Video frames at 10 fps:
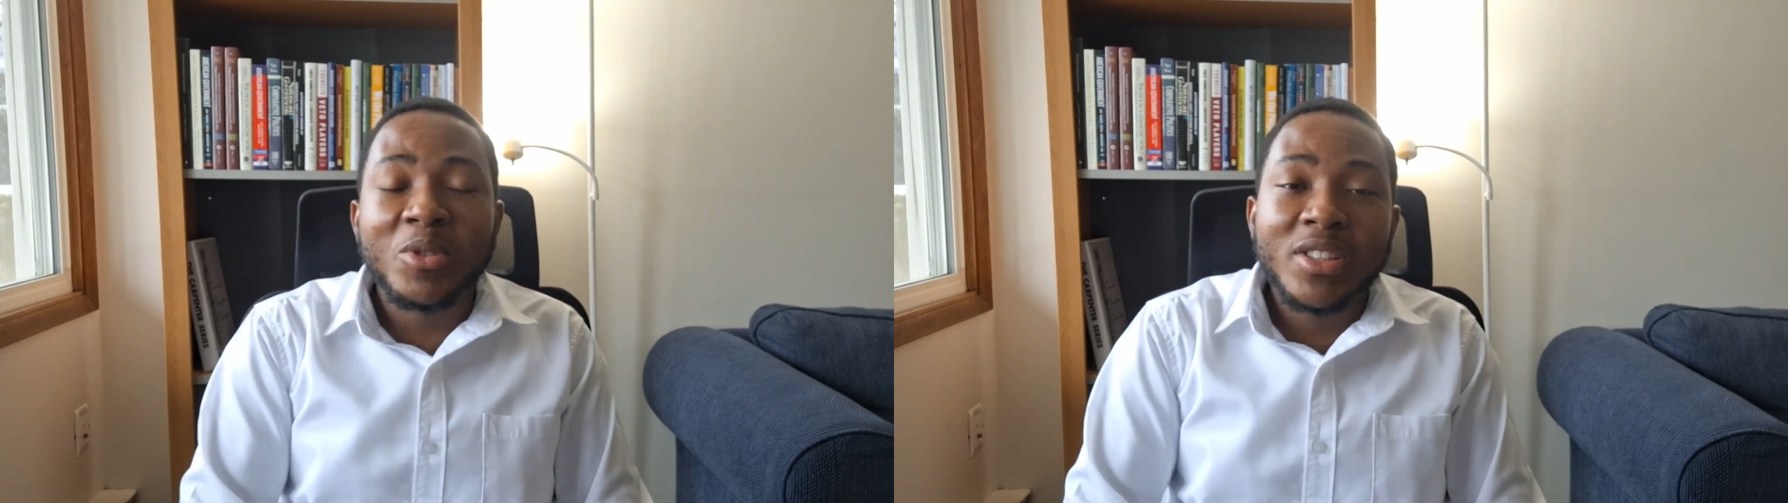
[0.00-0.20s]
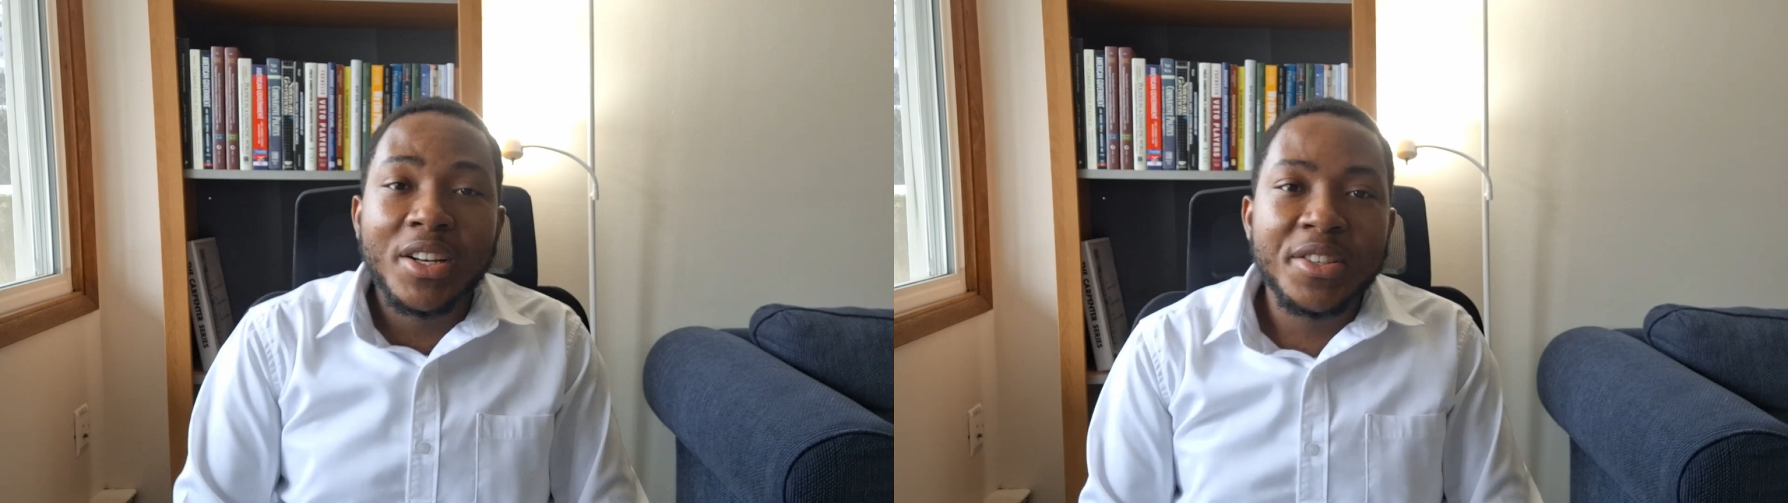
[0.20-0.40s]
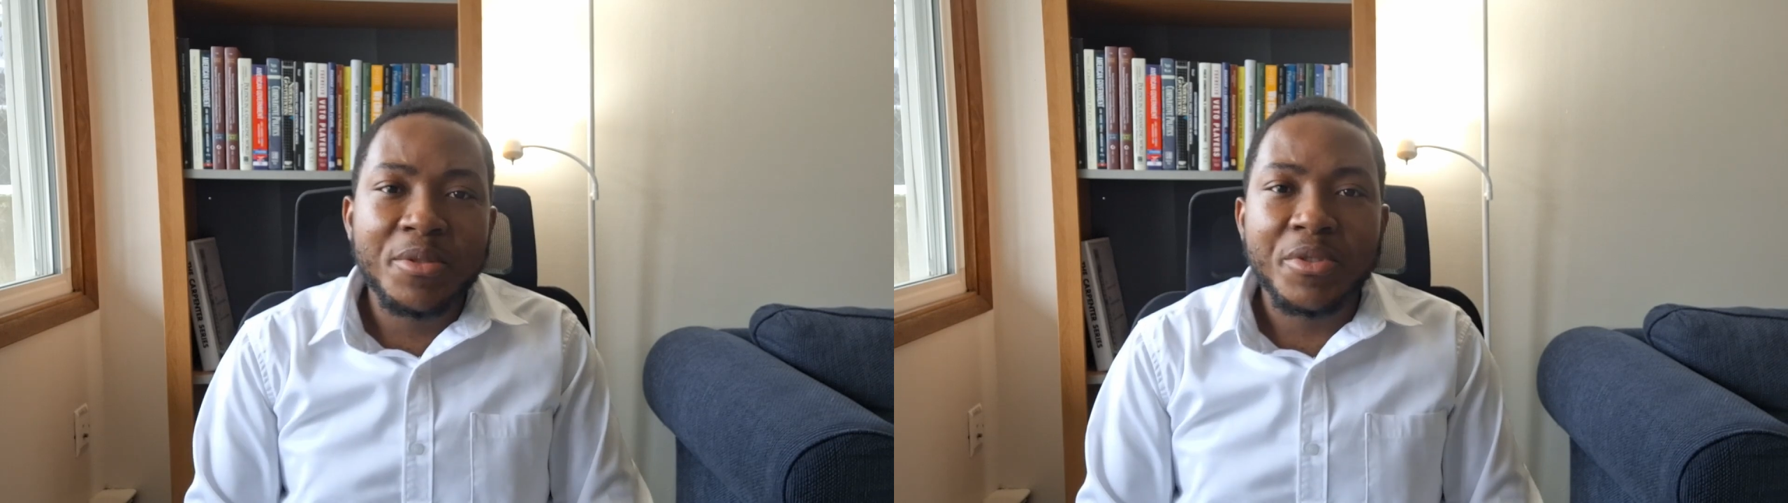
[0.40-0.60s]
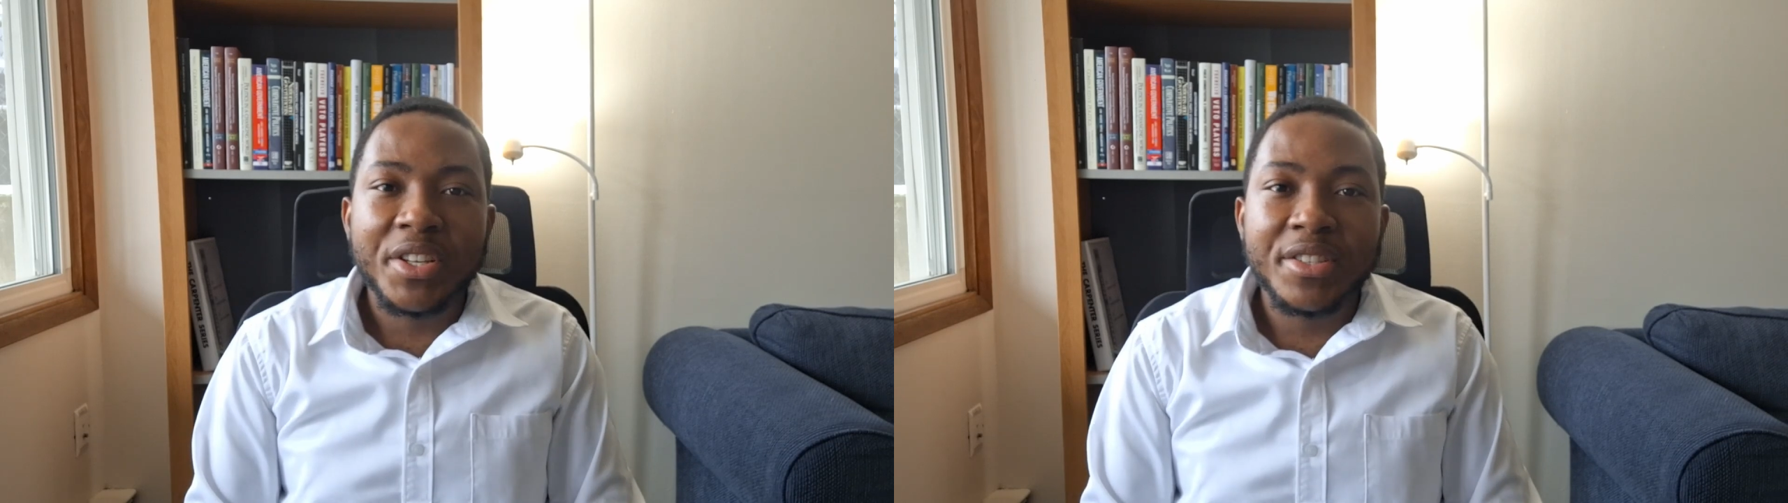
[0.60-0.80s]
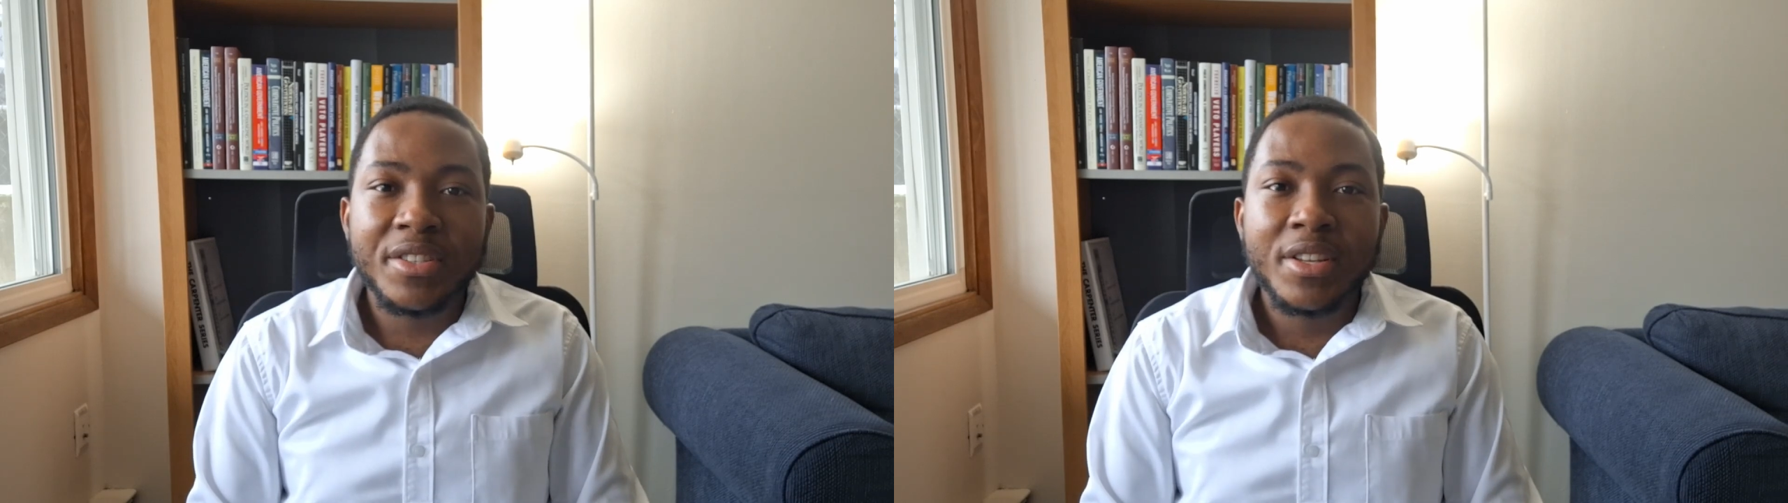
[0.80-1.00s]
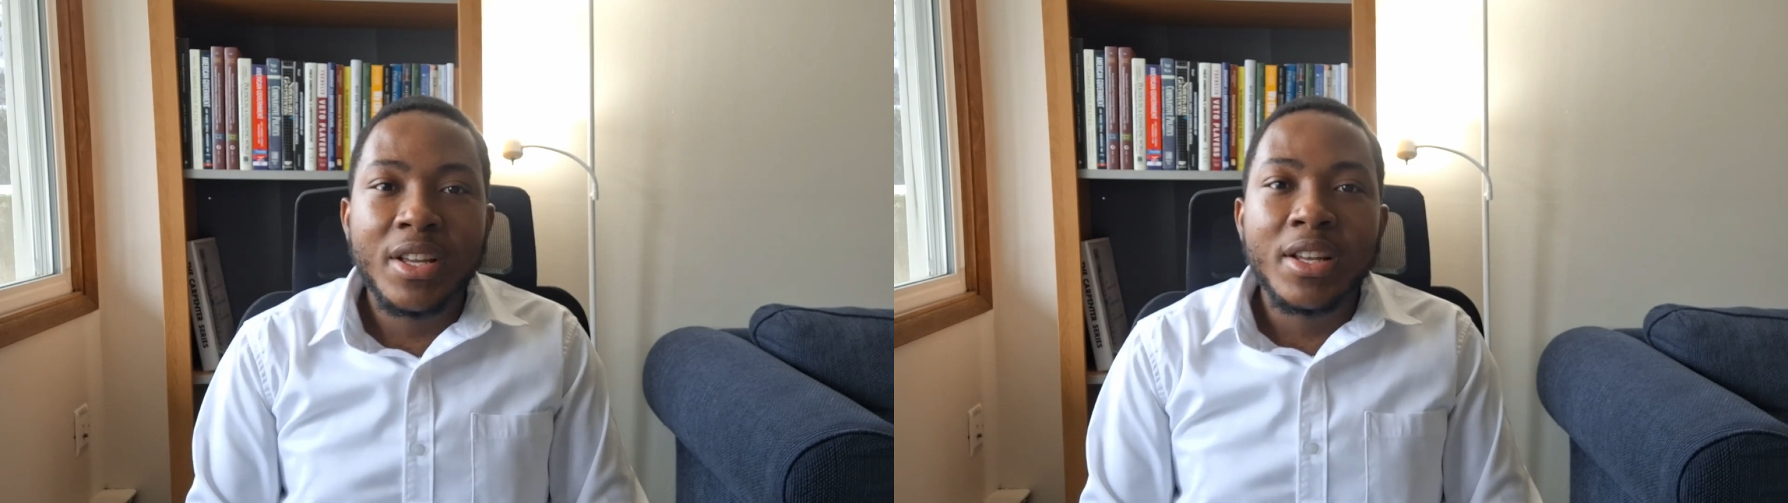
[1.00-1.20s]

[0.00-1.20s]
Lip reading: mortality rates,